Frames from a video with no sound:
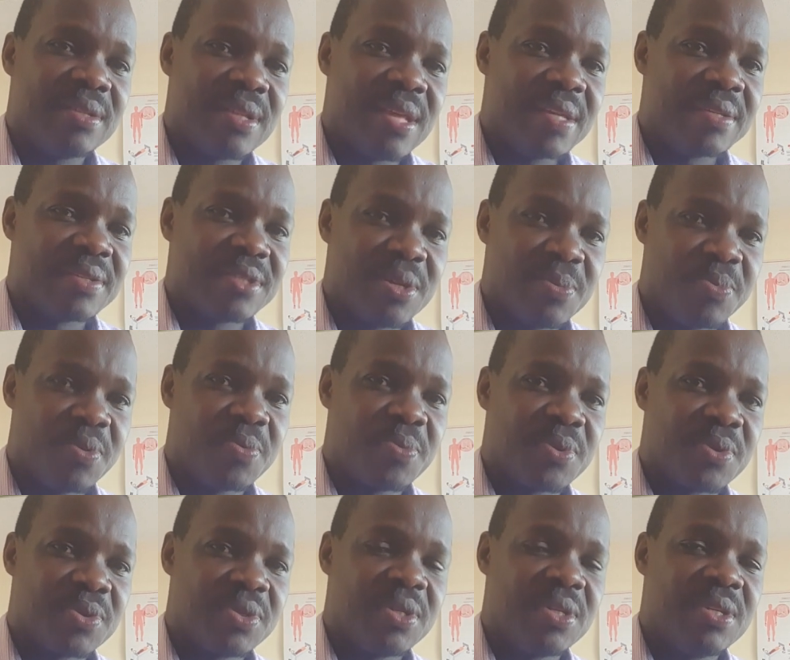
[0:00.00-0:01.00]
They are simple
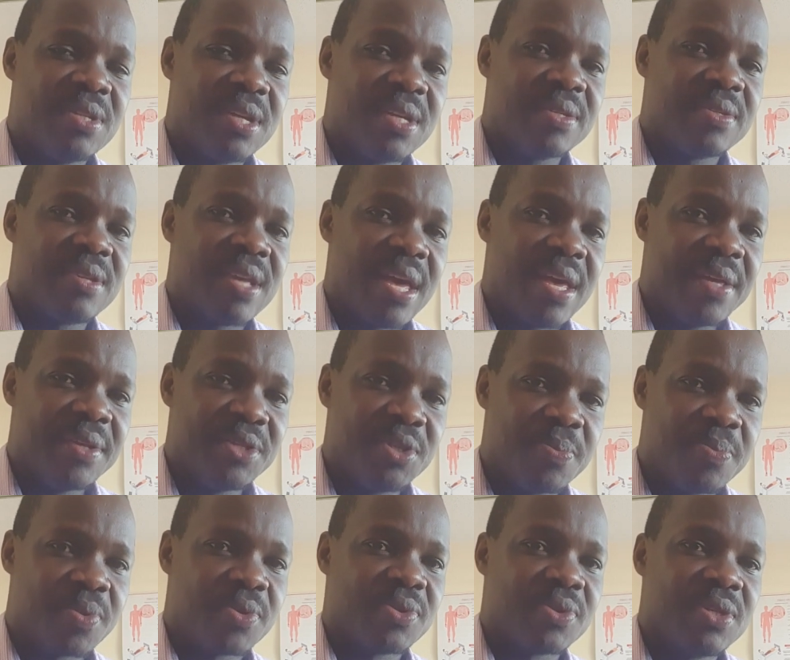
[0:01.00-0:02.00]
procedures, they are easy
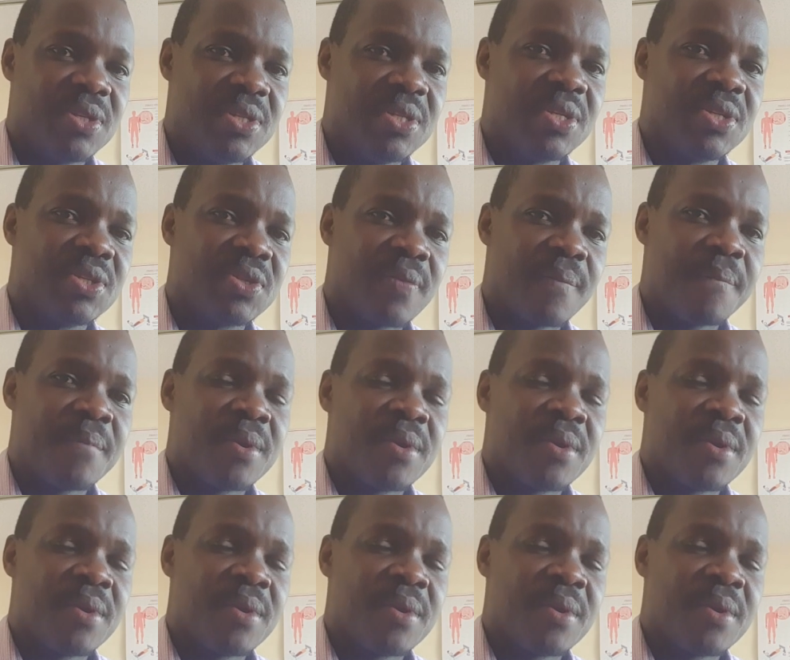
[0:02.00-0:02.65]
procedures.